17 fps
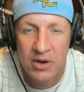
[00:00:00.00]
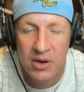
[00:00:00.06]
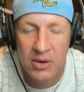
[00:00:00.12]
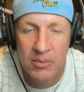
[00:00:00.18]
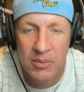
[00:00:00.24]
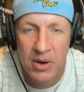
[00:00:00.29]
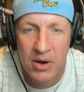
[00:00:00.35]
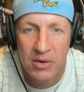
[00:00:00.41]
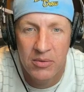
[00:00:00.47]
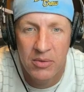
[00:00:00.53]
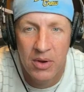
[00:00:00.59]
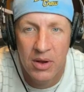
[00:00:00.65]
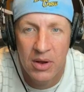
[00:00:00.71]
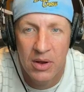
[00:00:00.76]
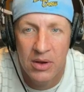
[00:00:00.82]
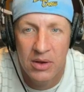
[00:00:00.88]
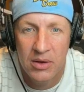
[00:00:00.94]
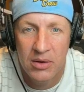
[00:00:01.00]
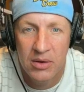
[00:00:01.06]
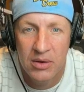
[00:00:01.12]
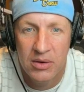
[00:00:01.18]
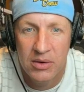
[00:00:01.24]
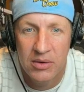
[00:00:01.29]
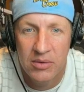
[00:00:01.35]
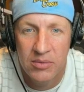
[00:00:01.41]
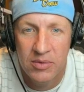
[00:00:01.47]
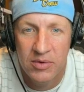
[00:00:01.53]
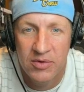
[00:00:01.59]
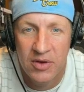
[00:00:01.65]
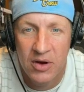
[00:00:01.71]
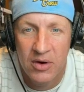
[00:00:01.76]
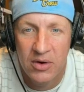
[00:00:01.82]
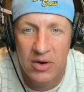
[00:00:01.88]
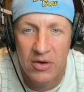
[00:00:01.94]
Ahmad
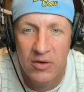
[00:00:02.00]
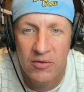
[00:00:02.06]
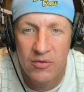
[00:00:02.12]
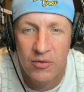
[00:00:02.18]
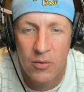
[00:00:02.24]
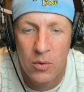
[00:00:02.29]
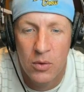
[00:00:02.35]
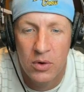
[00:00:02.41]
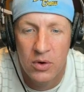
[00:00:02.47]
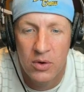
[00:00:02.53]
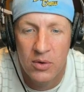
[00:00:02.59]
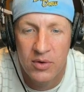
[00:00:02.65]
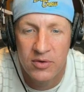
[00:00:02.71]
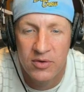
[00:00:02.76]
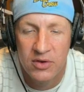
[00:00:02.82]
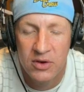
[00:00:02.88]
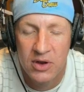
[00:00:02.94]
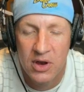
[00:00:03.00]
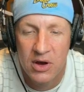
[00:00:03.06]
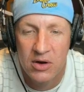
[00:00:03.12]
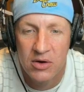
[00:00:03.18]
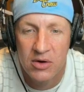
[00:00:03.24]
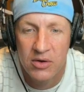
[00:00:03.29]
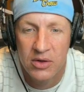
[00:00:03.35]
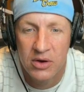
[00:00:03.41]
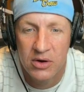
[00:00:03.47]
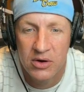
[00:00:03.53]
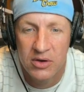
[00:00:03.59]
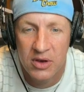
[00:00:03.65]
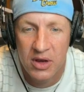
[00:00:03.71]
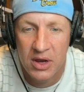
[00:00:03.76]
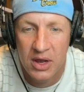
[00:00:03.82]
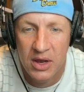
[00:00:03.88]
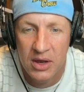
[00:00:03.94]
Rosario for Noah Syndergaard earlier
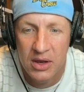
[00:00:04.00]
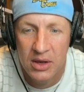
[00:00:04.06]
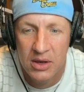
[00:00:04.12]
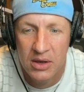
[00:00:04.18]
today.